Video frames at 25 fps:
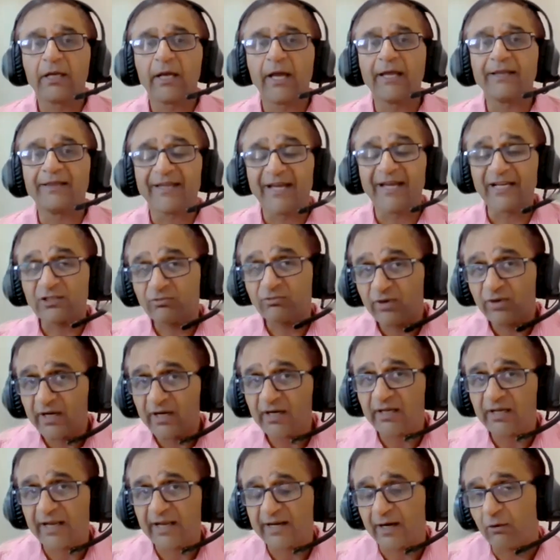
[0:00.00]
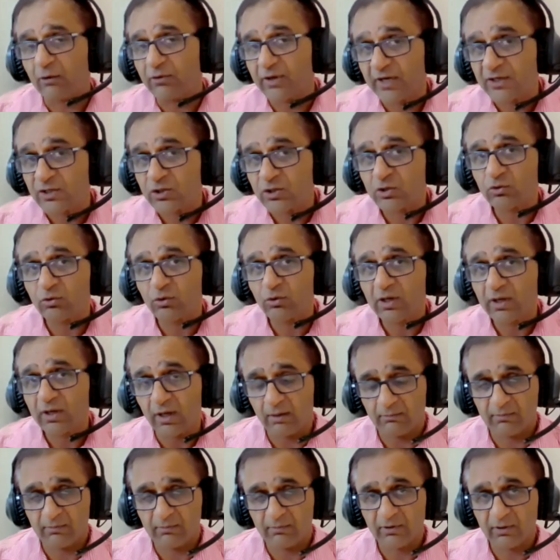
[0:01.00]
And that's where accountants
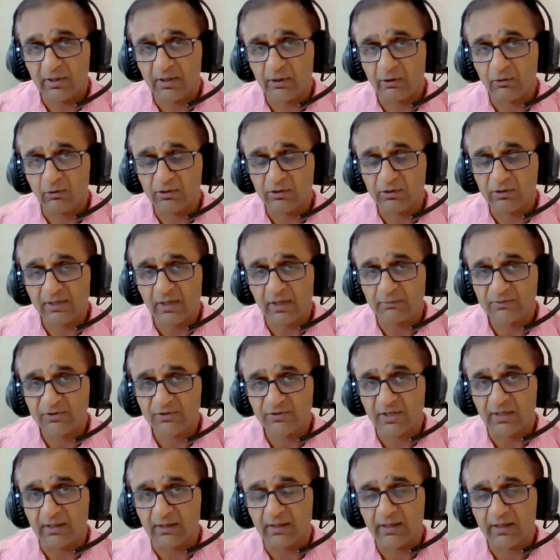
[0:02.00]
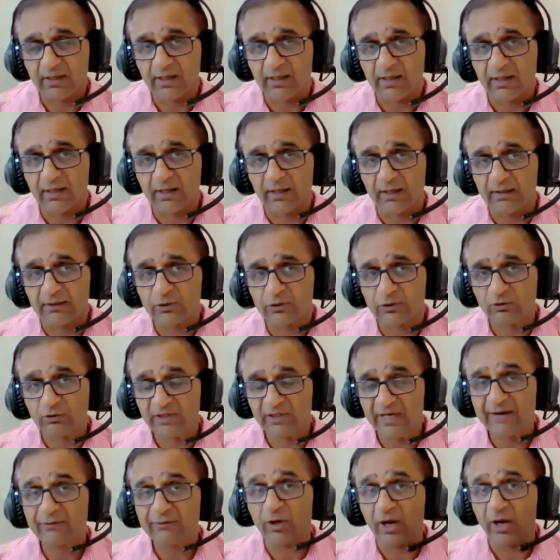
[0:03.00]
roles comes in. So
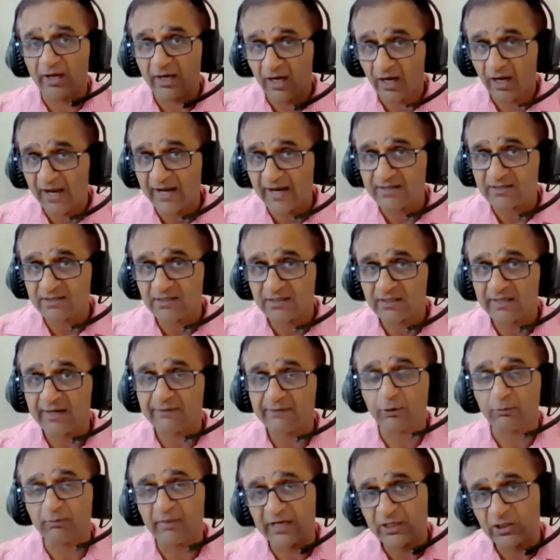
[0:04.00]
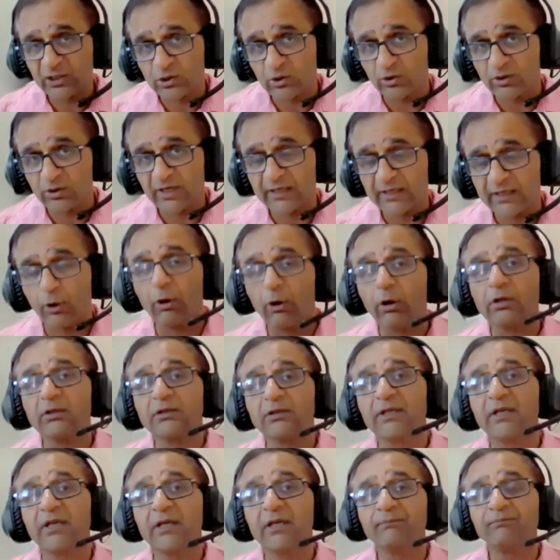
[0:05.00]
they have to analyze it. They have to make sure that all
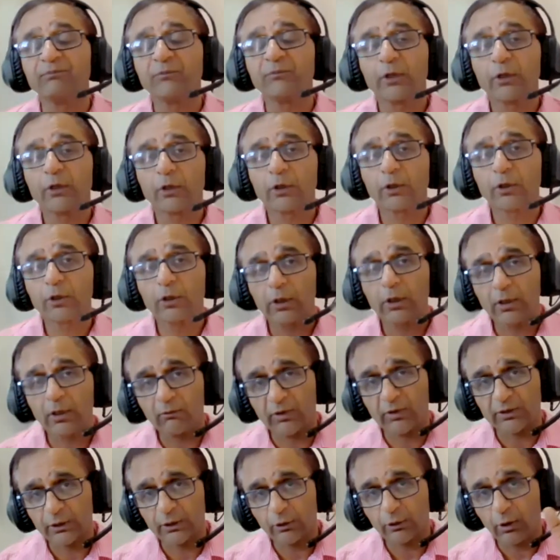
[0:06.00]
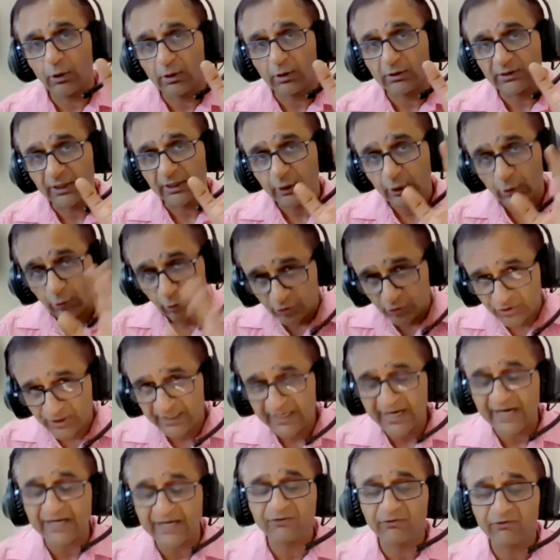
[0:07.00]
the what you call the
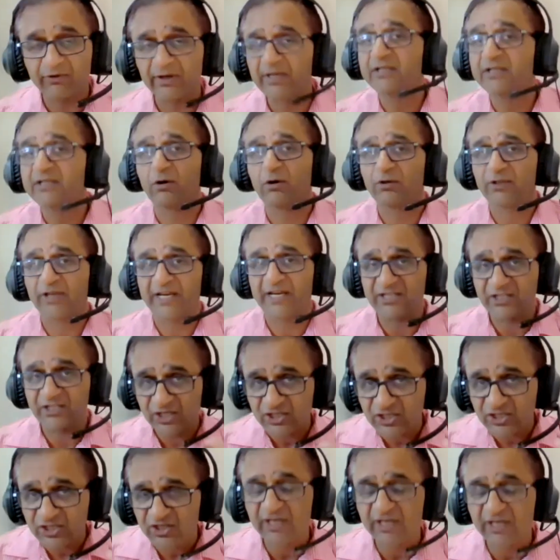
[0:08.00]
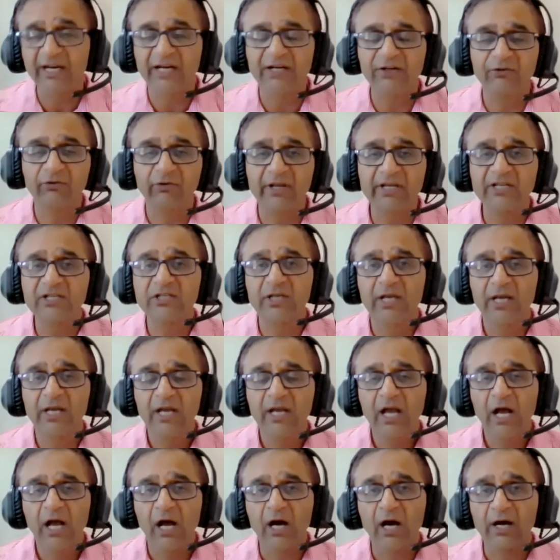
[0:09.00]
closing entries or the adjusting entries
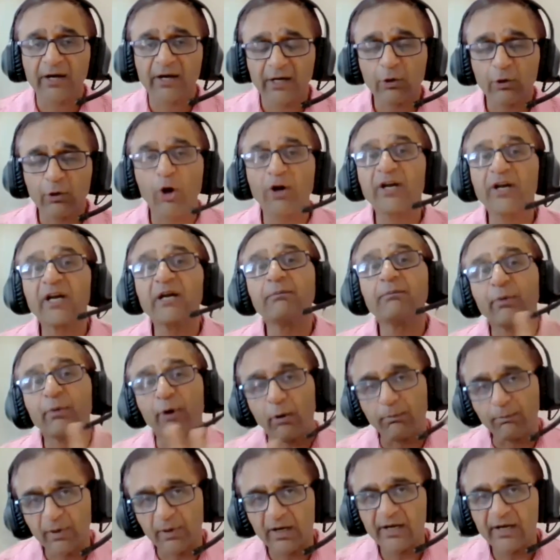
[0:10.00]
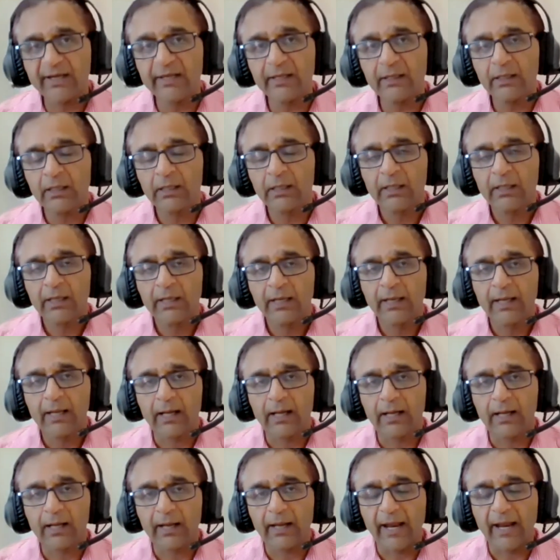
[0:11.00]
are recorded properly
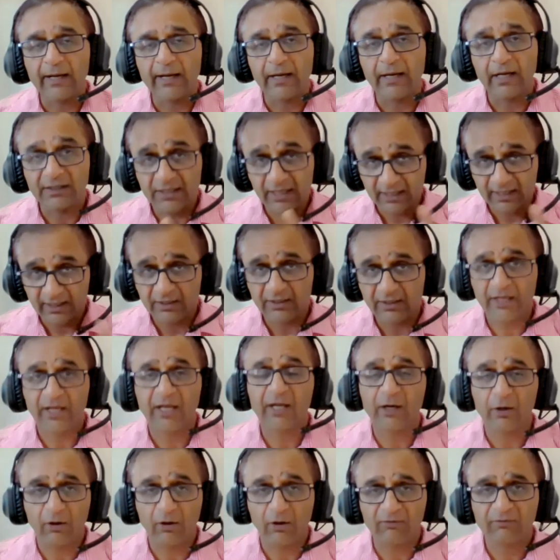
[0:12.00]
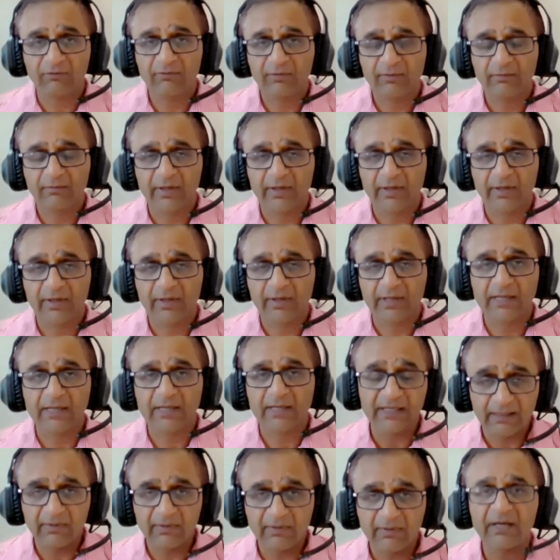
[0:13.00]
and are taken care of.
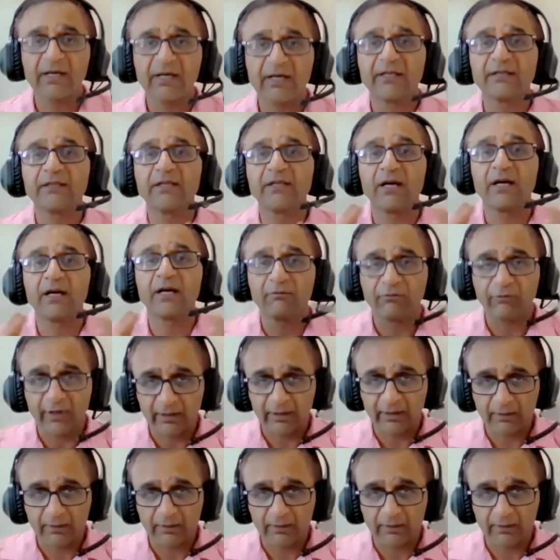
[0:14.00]
Because ultimately the